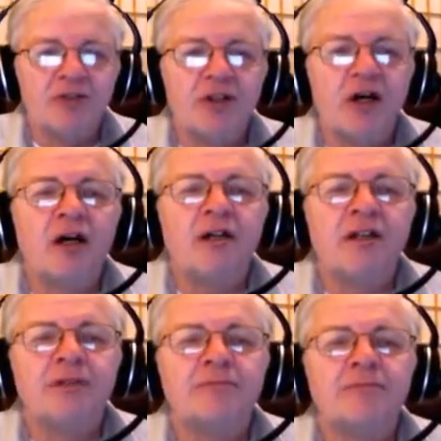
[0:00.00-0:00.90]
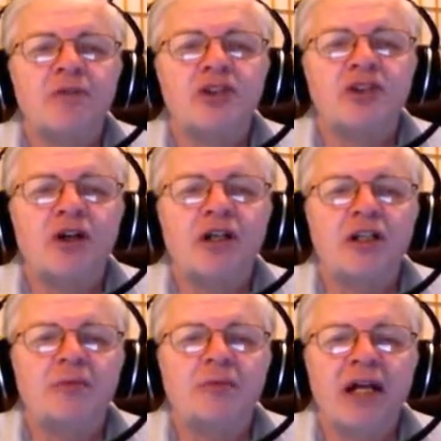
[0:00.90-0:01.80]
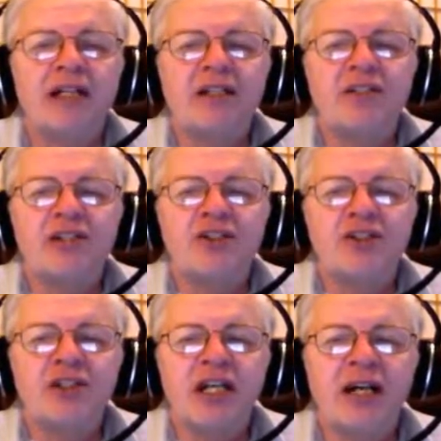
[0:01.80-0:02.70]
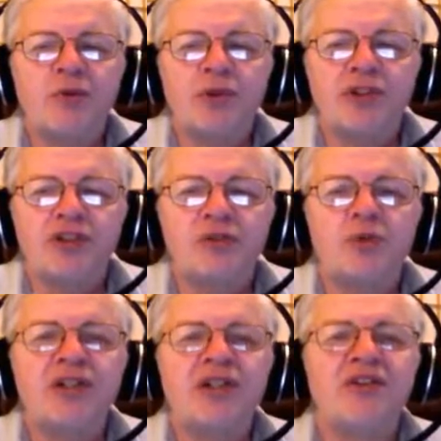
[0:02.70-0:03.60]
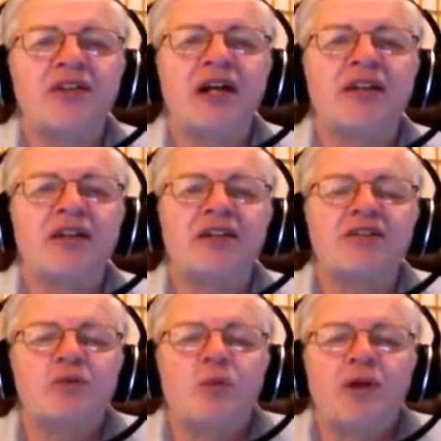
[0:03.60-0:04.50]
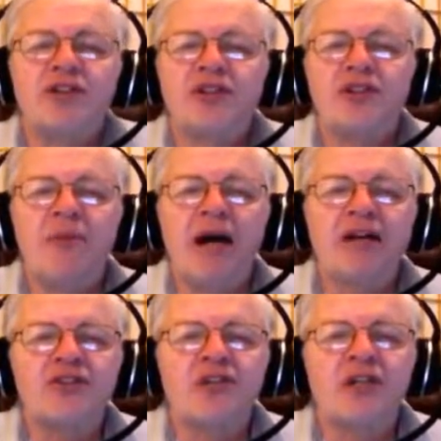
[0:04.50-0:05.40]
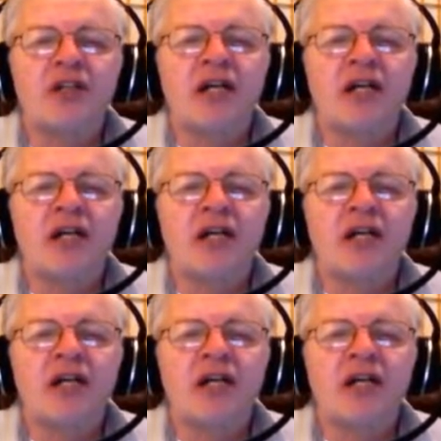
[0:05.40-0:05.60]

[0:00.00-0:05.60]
The Start Here Planning Session Guide, we just redid that last Wednesday past